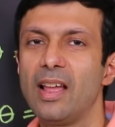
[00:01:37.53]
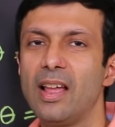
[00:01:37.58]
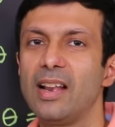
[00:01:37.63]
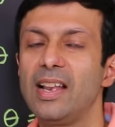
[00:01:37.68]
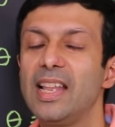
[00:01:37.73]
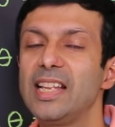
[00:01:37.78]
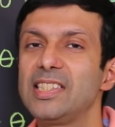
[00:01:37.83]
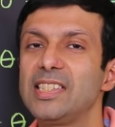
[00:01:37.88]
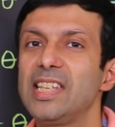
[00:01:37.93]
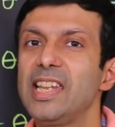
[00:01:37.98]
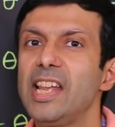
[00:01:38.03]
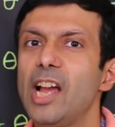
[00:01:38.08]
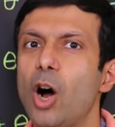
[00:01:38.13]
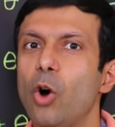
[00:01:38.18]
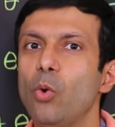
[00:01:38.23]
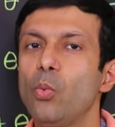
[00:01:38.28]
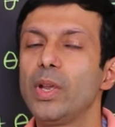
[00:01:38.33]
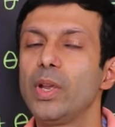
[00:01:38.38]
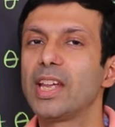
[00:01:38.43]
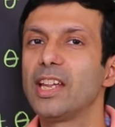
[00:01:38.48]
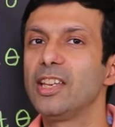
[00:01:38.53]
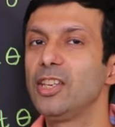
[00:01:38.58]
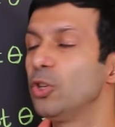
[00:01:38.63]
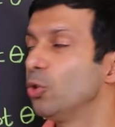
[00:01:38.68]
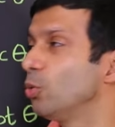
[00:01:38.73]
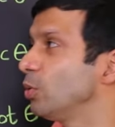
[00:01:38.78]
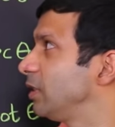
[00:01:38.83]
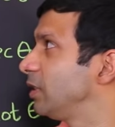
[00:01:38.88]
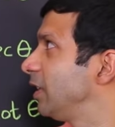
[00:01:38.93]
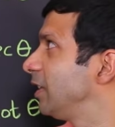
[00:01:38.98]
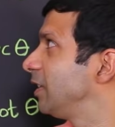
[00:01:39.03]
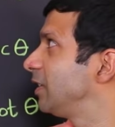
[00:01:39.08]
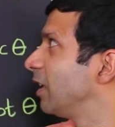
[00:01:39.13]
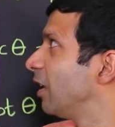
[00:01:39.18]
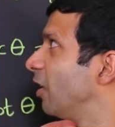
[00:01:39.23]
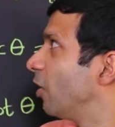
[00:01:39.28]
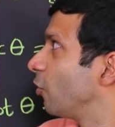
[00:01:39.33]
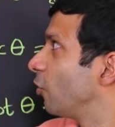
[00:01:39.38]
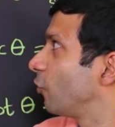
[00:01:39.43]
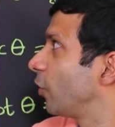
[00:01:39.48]
Let's see how we can use these
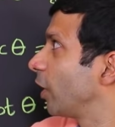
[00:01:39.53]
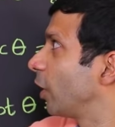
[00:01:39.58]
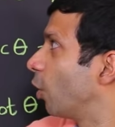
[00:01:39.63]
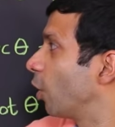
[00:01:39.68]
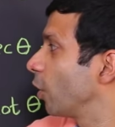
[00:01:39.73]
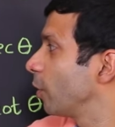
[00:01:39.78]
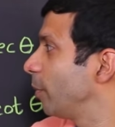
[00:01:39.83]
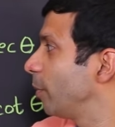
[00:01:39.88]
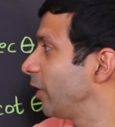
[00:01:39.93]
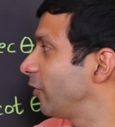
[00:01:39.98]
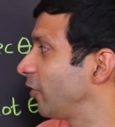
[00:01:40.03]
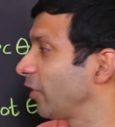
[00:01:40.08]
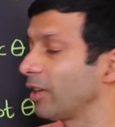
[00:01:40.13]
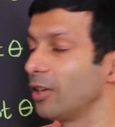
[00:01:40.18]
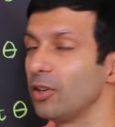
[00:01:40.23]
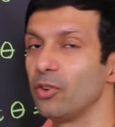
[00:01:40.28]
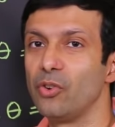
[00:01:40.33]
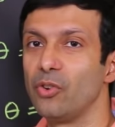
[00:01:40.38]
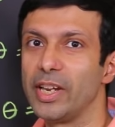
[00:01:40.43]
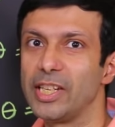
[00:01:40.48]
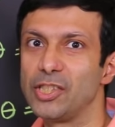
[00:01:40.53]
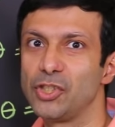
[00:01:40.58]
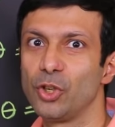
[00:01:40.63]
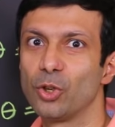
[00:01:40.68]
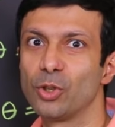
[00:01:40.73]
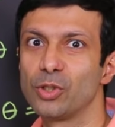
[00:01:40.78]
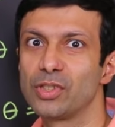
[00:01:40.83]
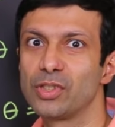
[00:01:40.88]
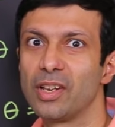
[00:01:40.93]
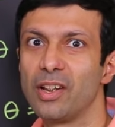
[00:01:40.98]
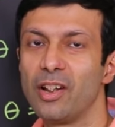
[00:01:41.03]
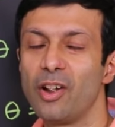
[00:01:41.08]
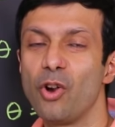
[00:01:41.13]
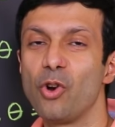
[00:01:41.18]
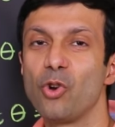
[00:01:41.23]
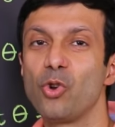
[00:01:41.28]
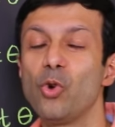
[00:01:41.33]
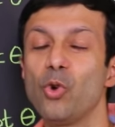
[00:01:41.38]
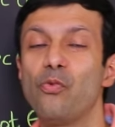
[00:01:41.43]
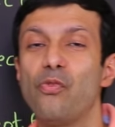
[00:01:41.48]
trigonometrical ratios
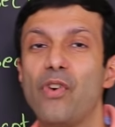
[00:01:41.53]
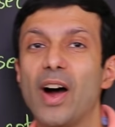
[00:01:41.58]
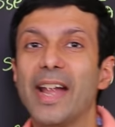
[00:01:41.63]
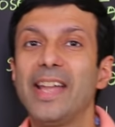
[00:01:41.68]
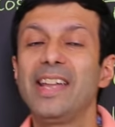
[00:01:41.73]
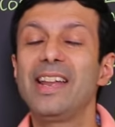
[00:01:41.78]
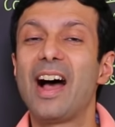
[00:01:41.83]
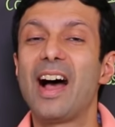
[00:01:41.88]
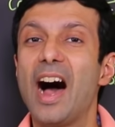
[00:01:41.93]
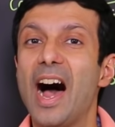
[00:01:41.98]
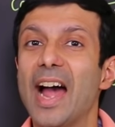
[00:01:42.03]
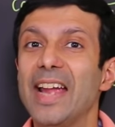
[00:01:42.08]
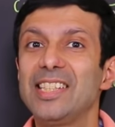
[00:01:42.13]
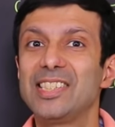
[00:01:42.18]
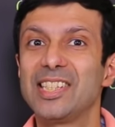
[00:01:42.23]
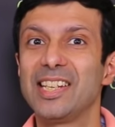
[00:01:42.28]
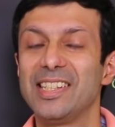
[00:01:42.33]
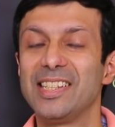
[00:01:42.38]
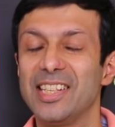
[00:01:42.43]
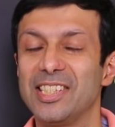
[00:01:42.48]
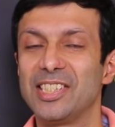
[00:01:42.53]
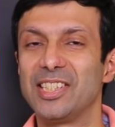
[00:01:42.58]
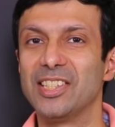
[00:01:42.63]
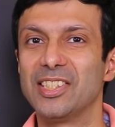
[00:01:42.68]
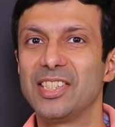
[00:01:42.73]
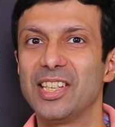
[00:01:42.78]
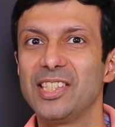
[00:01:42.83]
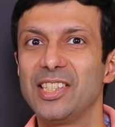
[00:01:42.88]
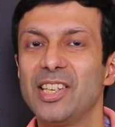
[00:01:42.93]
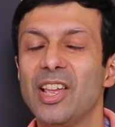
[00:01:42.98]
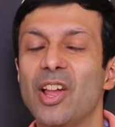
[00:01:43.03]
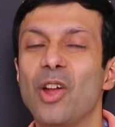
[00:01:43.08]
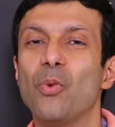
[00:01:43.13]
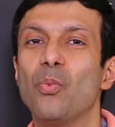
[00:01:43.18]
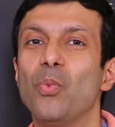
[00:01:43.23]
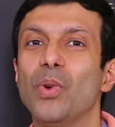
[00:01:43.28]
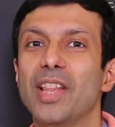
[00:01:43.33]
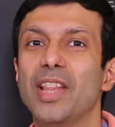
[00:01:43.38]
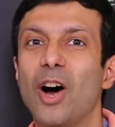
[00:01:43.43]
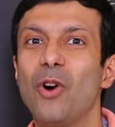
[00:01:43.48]
to find heights and distances
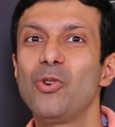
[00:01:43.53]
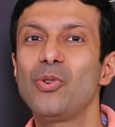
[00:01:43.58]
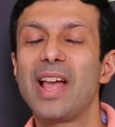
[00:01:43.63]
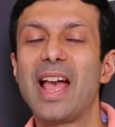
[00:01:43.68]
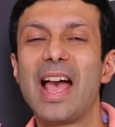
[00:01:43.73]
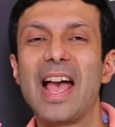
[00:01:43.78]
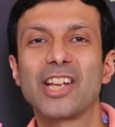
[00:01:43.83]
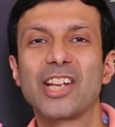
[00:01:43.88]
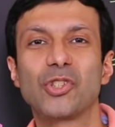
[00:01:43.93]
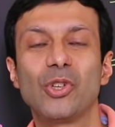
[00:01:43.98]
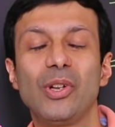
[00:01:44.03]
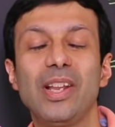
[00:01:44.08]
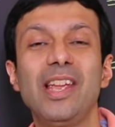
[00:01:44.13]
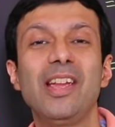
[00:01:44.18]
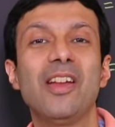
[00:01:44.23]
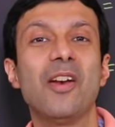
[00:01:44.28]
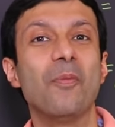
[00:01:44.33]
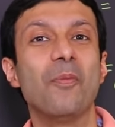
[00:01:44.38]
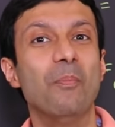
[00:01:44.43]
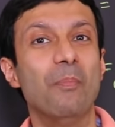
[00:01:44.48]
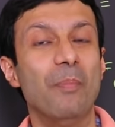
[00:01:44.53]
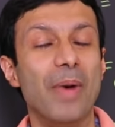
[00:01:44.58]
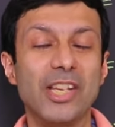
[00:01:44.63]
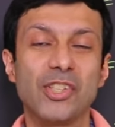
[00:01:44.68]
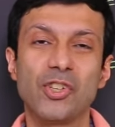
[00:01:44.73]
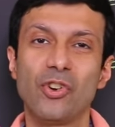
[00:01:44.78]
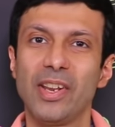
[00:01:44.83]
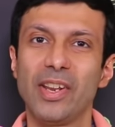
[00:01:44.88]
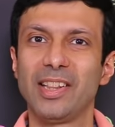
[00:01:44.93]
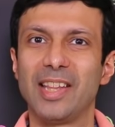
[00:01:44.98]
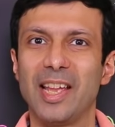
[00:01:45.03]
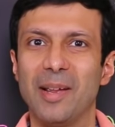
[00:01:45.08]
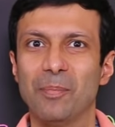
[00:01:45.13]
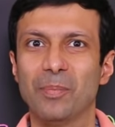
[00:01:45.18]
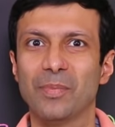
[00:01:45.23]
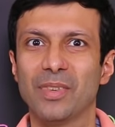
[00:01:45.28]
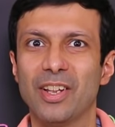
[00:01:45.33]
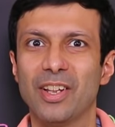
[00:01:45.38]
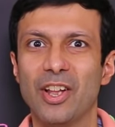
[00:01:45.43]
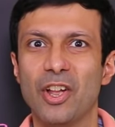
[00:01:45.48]
without actually measuring
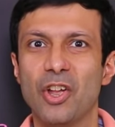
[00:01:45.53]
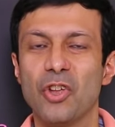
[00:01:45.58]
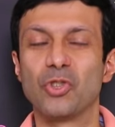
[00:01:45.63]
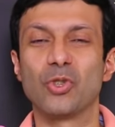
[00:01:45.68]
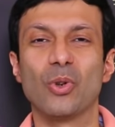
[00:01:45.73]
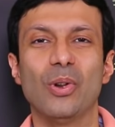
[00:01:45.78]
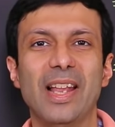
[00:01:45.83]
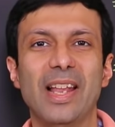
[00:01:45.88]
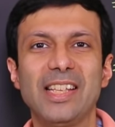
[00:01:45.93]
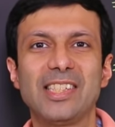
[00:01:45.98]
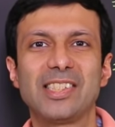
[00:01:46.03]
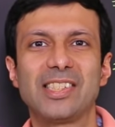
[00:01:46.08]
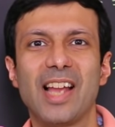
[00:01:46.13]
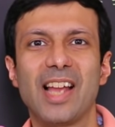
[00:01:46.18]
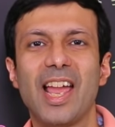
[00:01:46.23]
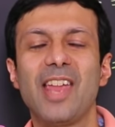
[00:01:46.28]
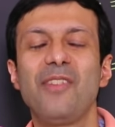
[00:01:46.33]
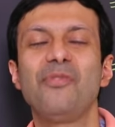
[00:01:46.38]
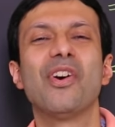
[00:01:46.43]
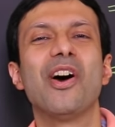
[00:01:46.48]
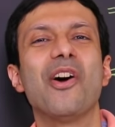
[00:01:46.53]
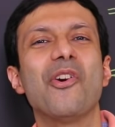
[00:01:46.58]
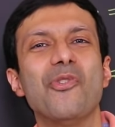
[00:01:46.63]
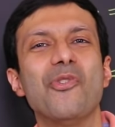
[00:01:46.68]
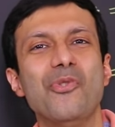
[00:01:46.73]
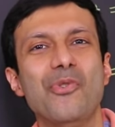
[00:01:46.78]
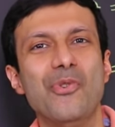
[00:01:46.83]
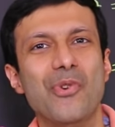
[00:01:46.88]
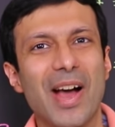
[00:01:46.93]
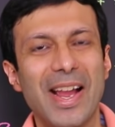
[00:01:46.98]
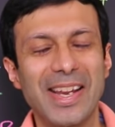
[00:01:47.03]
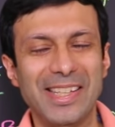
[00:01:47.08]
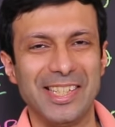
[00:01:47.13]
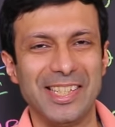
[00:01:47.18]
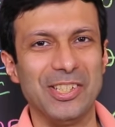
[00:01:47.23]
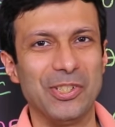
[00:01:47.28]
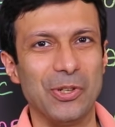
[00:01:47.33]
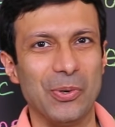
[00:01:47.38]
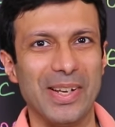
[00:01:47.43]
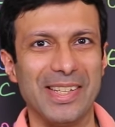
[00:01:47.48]
them. So let's dive right
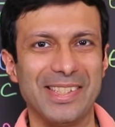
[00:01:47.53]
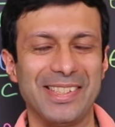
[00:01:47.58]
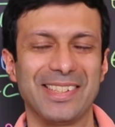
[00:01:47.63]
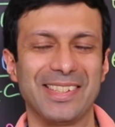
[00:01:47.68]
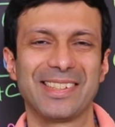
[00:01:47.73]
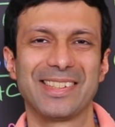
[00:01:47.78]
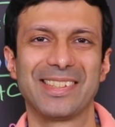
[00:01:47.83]
into it.